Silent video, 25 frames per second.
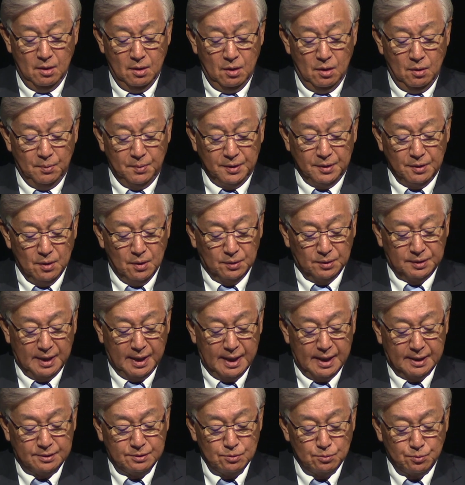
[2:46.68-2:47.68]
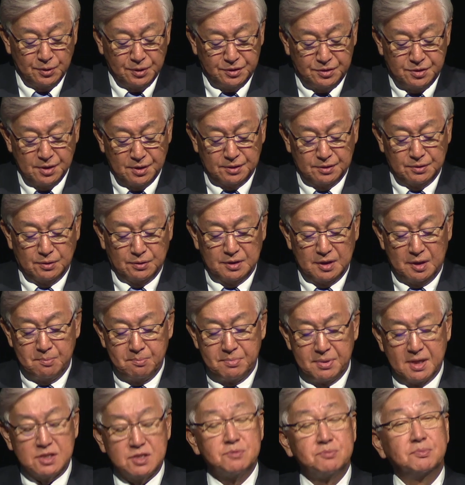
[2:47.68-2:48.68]
We know that the return on
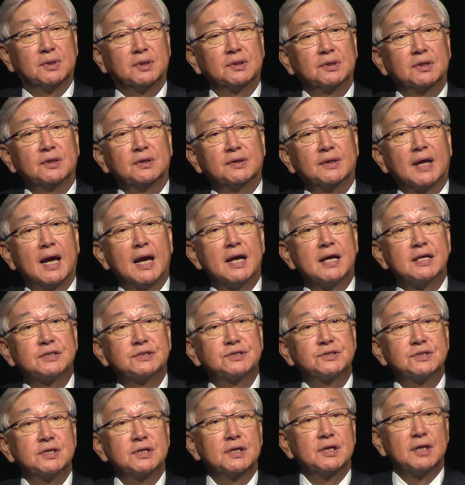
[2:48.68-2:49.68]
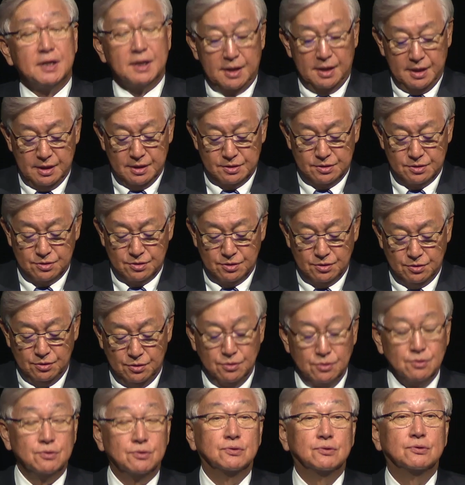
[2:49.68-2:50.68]
investment in health is
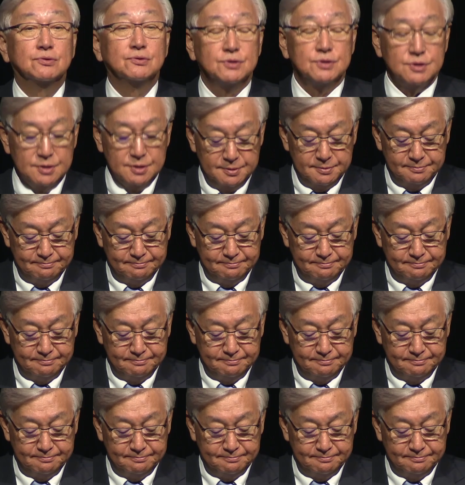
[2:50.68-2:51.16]
huge.